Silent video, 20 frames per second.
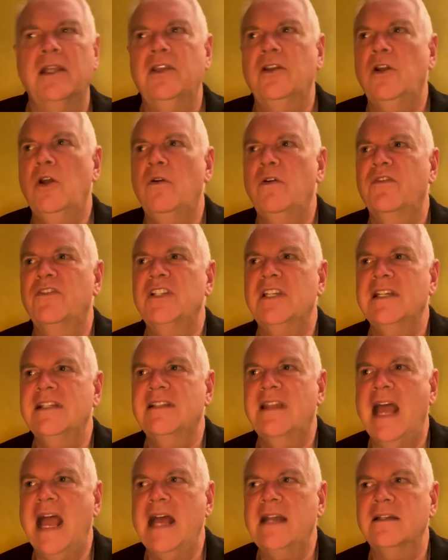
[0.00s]
you know, if she's
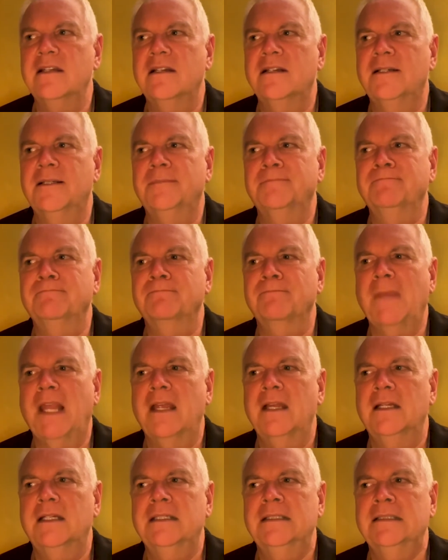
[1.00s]
that
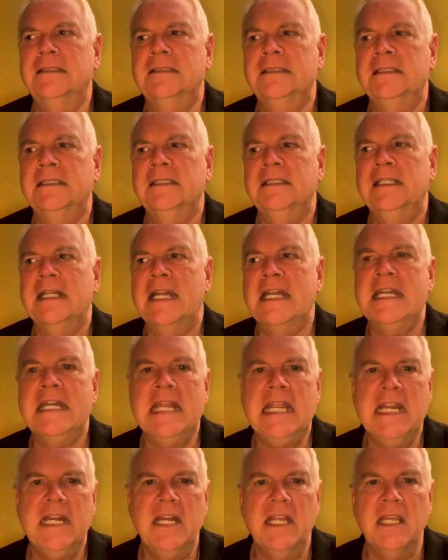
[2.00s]

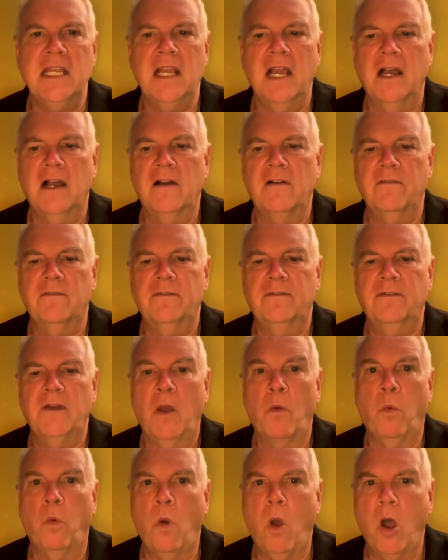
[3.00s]
needy of
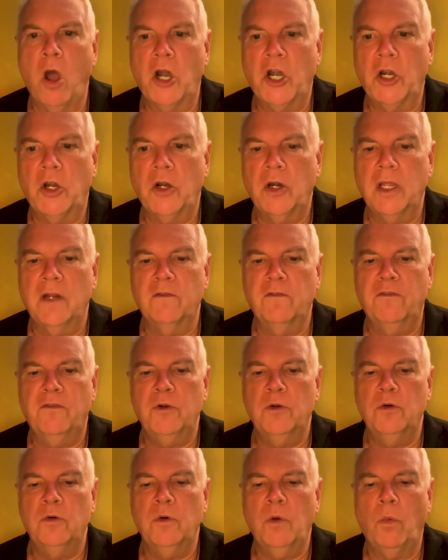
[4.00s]
water and
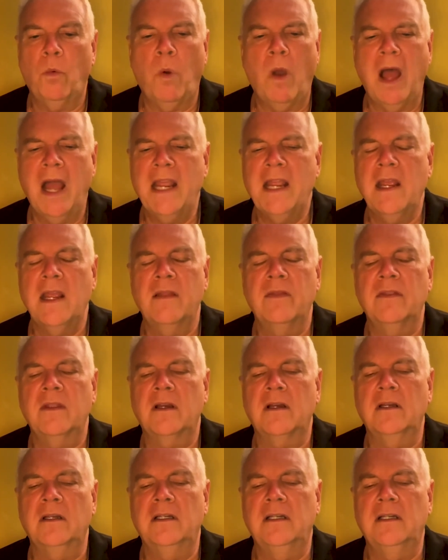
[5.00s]
food, why in the